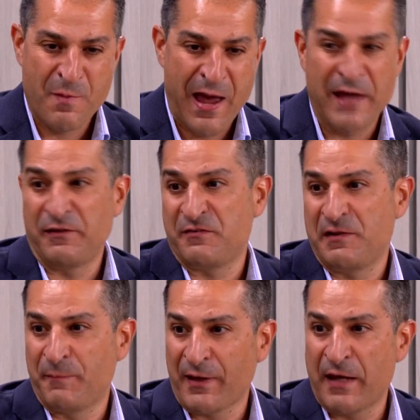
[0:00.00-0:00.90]
any
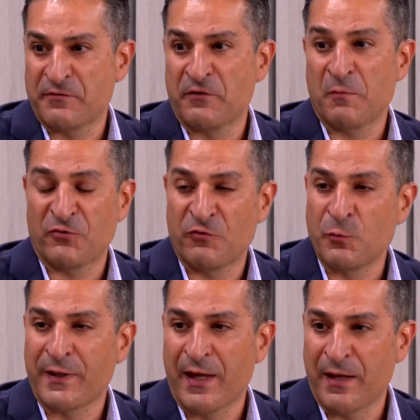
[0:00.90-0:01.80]
sleeping aids as much as
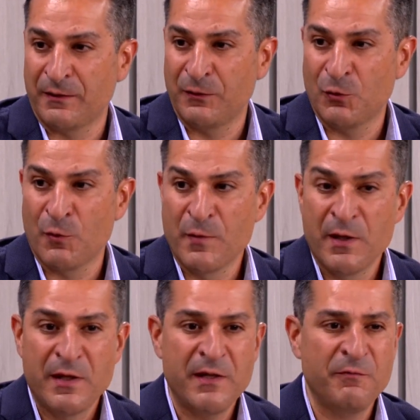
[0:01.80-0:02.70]
we can, you know.
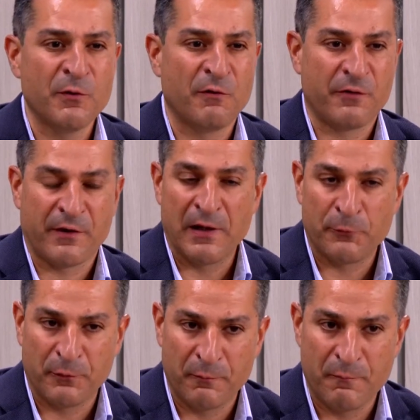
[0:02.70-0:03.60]
Even
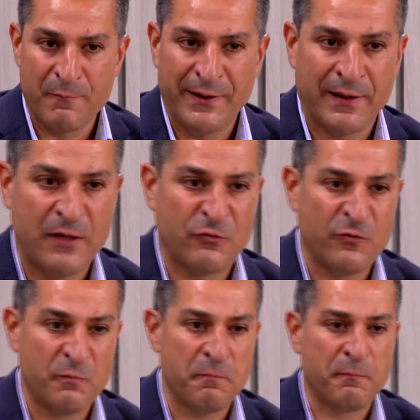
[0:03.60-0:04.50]
over-the-counter
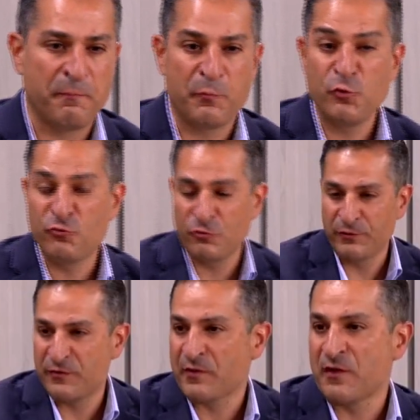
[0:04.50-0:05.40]
medications, you
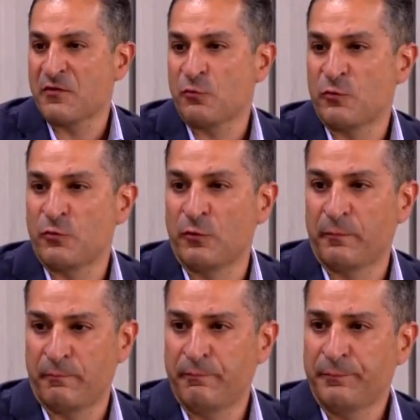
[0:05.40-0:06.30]
should discuss this with your,
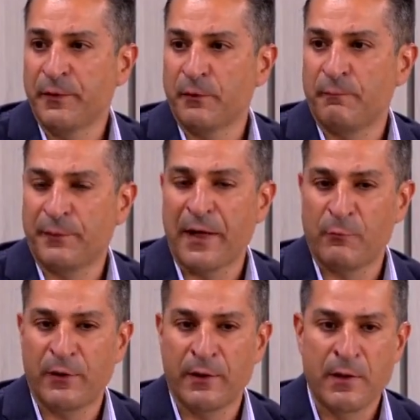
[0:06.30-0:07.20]
you know,
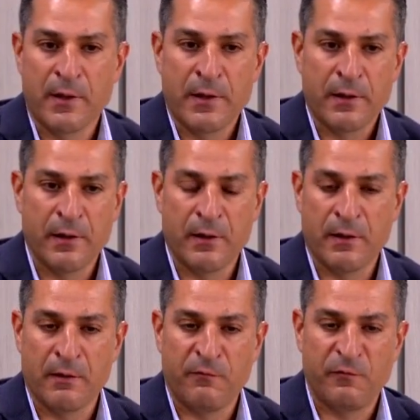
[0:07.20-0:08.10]
primary
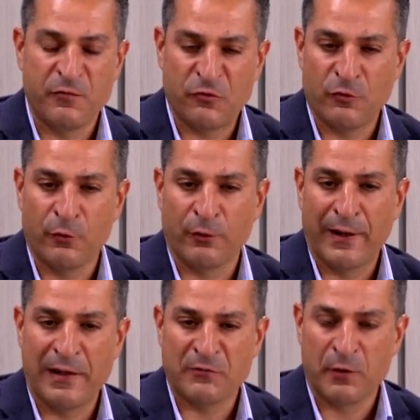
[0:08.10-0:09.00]
uh, physician or
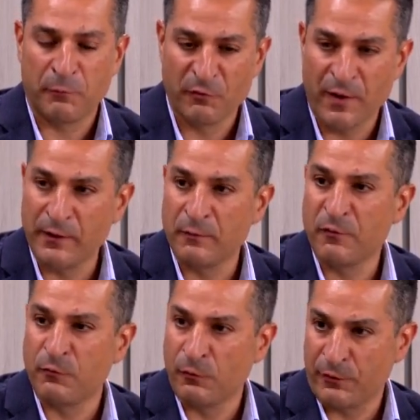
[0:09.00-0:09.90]
healthcare provider
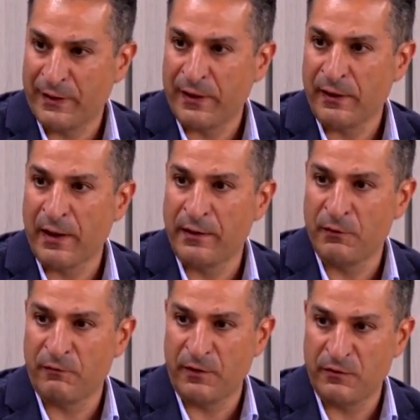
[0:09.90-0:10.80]
before taking
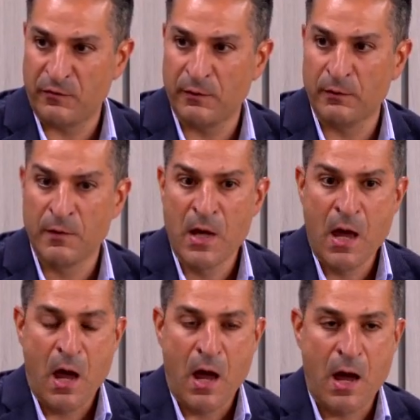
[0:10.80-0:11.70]
any of these, you know. Uh,